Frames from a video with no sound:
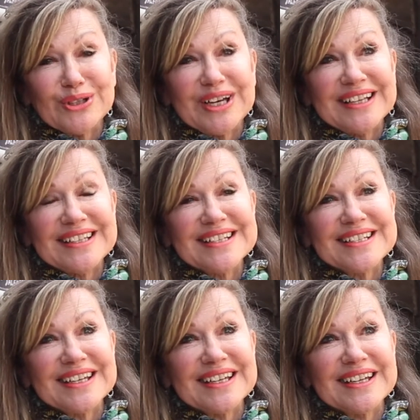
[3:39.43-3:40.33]

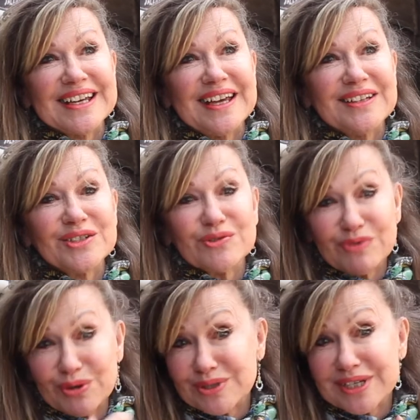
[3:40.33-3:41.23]
and
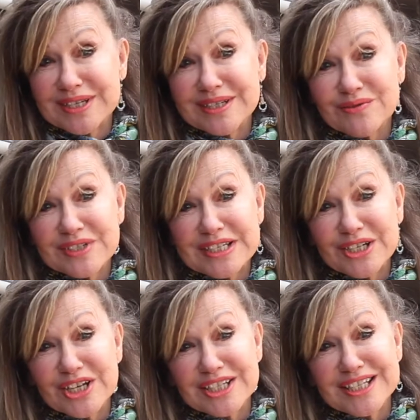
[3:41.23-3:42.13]
Rosie is obviously
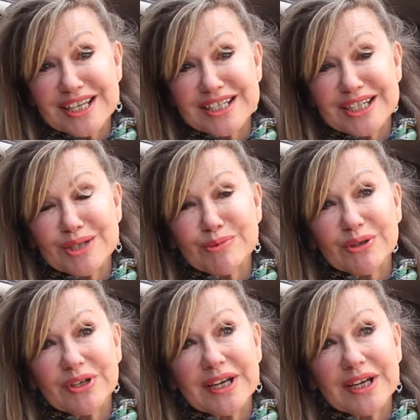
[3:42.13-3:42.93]
Narcissist in the Mirror,